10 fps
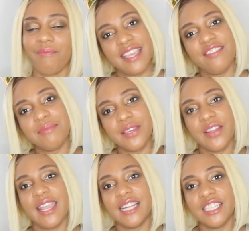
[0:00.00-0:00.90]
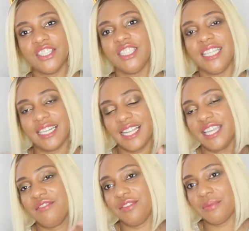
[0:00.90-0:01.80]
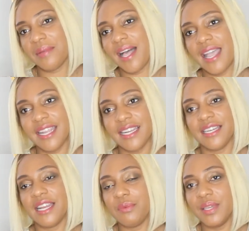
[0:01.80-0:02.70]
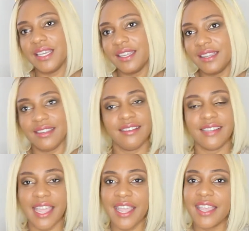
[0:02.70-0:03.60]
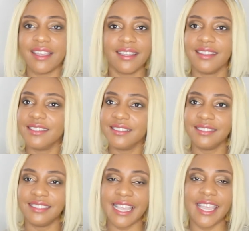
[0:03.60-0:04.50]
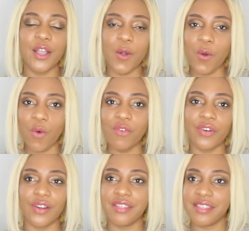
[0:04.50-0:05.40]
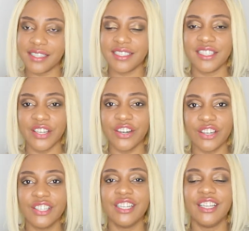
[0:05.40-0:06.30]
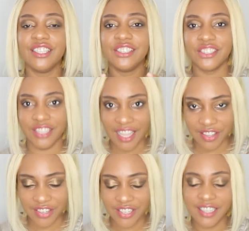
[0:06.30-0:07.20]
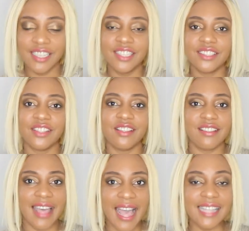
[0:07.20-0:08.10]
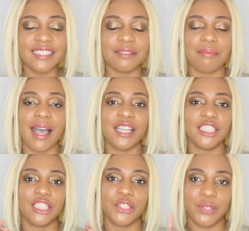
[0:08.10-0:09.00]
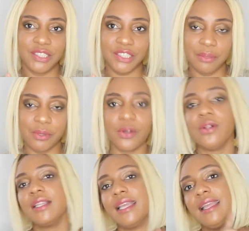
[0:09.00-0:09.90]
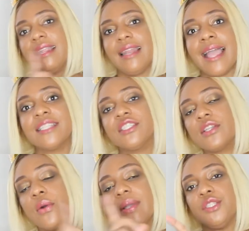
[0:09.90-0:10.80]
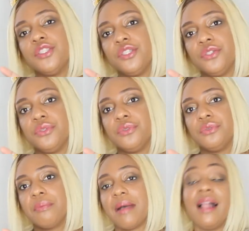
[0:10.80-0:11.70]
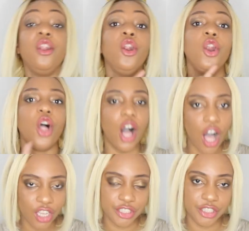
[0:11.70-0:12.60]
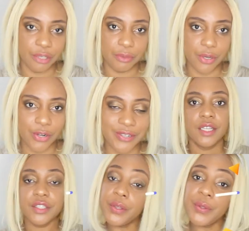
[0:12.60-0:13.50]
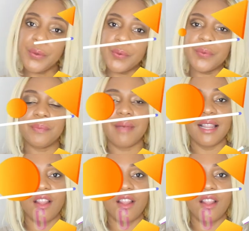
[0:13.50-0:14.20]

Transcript: give me your energy and I give you mine and then we can like take over this year together. So that's my short-term goal. Let's go into my long-term goal. So my